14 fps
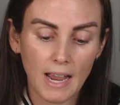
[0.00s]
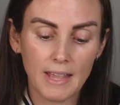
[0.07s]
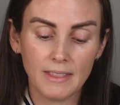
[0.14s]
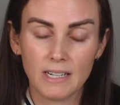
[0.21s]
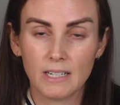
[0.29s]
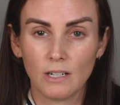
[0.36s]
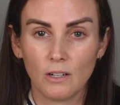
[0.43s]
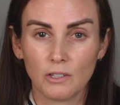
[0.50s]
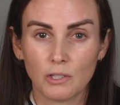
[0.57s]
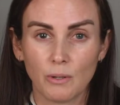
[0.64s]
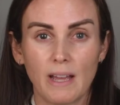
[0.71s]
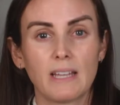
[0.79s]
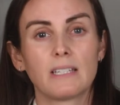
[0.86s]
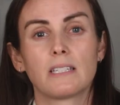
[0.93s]
And then it also
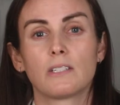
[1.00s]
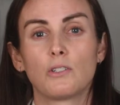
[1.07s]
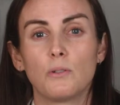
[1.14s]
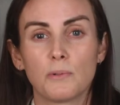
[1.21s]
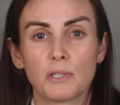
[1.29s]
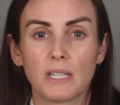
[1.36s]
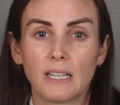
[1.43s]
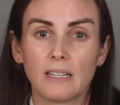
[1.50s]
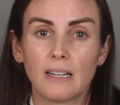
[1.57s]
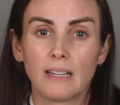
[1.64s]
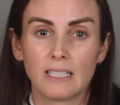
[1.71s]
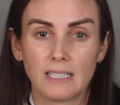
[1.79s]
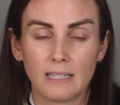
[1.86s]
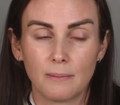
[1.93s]
has 2%
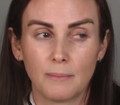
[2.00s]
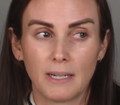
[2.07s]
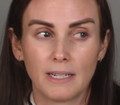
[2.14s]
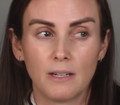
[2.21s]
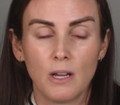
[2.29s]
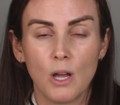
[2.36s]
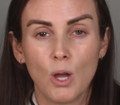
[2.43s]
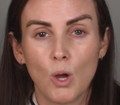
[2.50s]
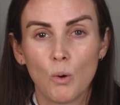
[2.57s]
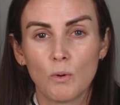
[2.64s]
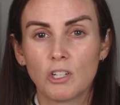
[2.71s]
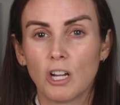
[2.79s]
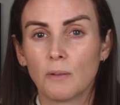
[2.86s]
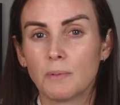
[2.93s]
niacinamide,
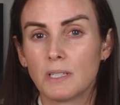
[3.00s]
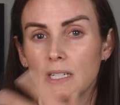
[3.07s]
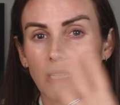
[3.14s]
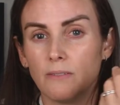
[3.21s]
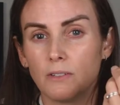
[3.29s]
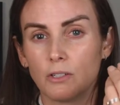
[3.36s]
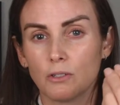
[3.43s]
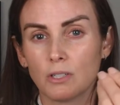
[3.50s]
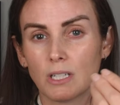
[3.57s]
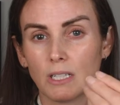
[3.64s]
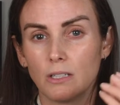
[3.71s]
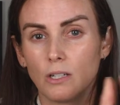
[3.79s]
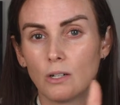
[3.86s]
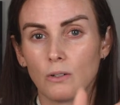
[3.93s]
which helps to even your
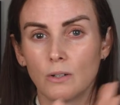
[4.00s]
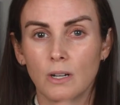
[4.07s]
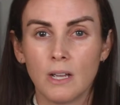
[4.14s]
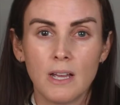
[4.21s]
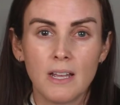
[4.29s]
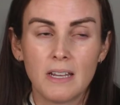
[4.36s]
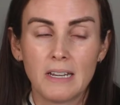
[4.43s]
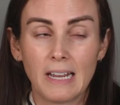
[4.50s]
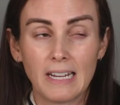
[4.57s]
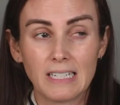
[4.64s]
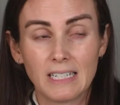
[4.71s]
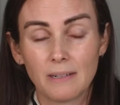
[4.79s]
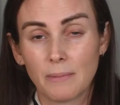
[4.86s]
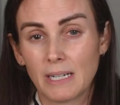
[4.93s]
skin tone.
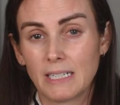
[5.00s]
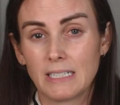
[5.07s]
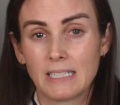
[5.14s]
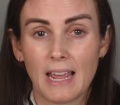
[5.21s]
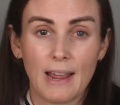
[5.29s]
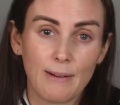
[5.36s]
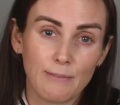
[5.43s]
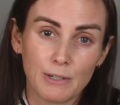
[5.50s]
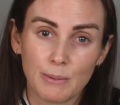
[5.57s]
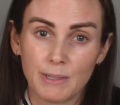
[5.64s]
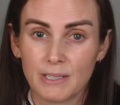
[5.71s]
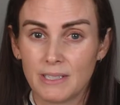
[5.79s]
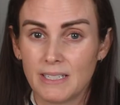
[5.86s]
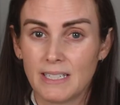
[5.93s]
Niacinamide is
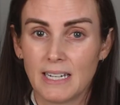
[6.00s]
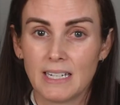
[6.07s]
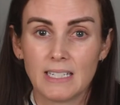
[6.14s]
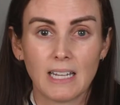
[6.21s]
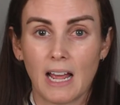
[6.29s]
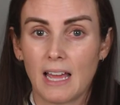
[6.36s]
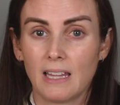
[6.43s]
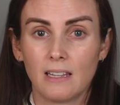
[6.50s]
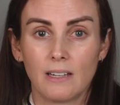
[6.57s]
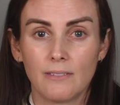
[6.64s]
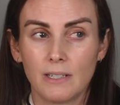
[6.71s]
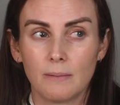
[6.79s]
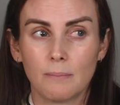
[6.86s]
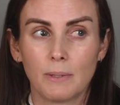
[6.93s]
everywhere these days. I love
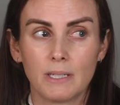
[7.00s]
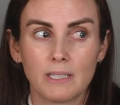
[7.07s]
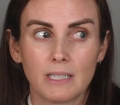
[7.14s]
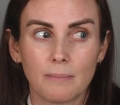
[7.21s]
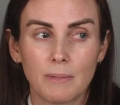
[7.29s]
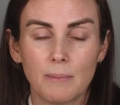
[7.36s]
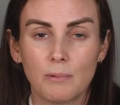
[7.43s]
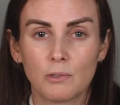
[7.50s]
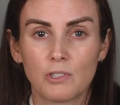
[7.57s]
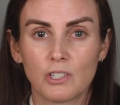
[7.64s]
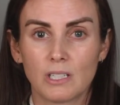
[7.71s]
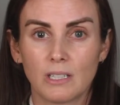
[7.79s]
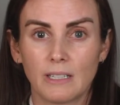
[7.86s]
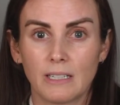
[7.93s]
it, but some people
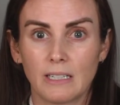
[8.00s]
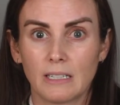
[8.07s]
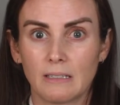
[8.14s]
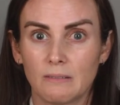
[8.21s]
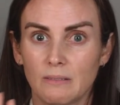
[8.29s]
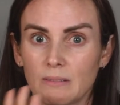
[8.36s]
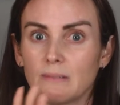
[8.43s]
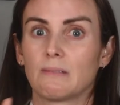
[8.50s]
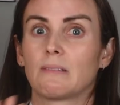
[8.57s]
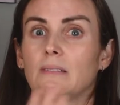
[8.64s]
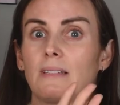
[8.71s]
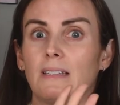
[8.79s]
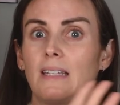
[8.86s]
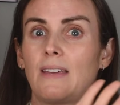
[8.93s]
just like,
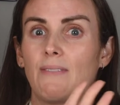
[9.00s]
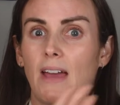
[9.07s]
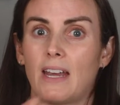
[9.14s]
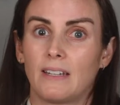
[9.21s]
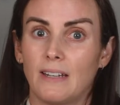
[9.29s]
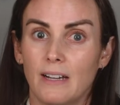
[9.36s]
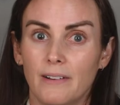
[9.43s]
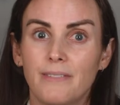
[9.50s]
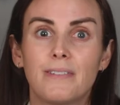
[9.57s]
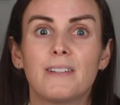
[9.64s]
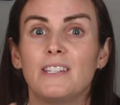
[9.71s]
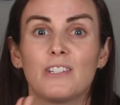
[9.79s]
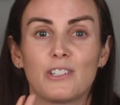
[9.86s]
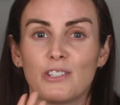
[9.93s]
they've had enough.
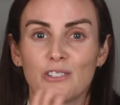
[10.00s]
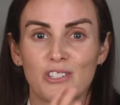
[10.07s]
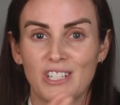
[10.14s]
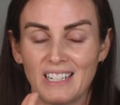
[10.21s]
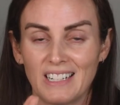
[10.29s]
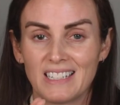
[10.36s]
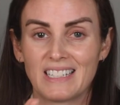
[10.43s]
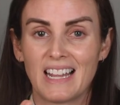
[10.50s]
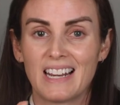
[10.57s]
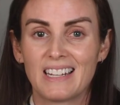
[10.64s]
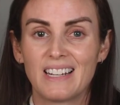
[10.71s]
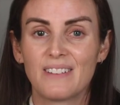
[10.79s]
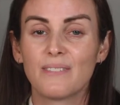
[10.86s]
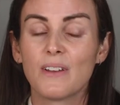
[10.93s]
Either their skin has had
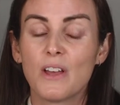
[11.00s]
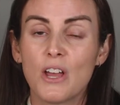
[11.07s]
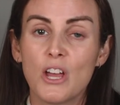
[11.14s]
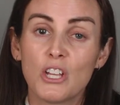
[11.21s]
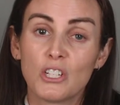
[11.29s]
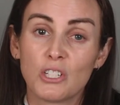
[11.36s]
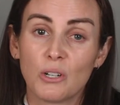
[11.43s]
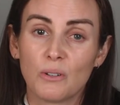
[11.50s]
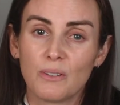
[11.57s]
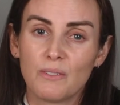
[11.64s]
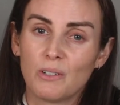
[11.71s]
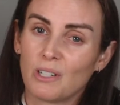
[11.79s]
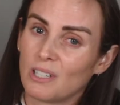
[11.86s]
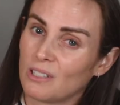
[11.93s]
enough. So if you
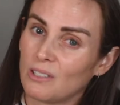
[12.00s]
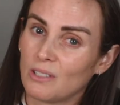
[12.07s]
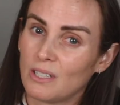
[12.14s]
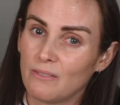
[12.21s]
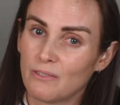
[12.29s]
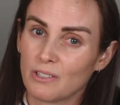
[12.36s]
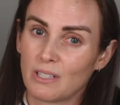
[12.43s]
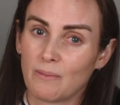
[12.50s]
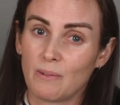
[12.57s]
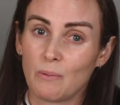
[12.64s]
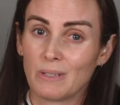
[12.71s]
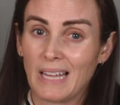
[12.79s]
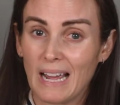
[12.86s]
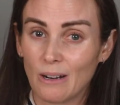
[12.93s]
are looking for something
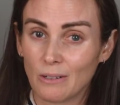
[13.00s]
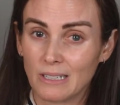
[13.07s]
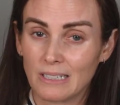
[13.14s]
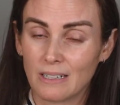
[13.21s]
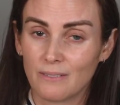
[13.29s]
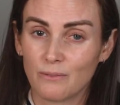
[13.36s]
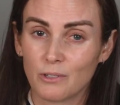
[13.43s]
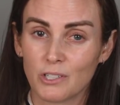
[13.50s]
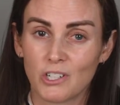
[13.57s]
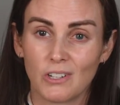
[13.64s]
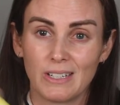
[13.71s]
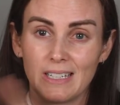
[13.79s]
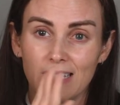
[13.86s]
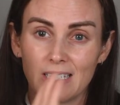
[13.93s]
without it, unfortunately,
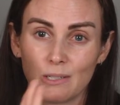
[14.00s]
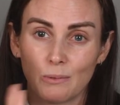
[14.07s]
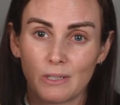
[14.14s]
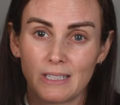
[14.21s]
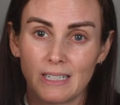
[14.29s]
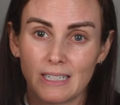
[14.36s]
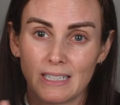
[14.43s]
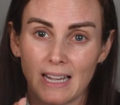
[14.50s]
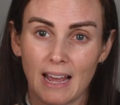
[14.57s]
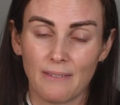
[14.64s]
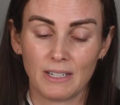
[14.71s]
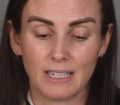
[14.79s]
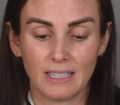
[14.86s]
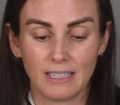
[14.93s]
this one does have it
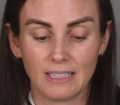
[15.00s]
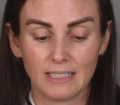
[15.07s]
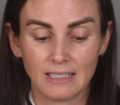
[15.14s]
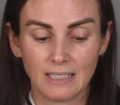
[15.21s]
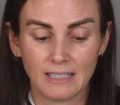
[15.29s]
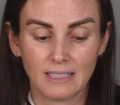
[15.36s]
in it.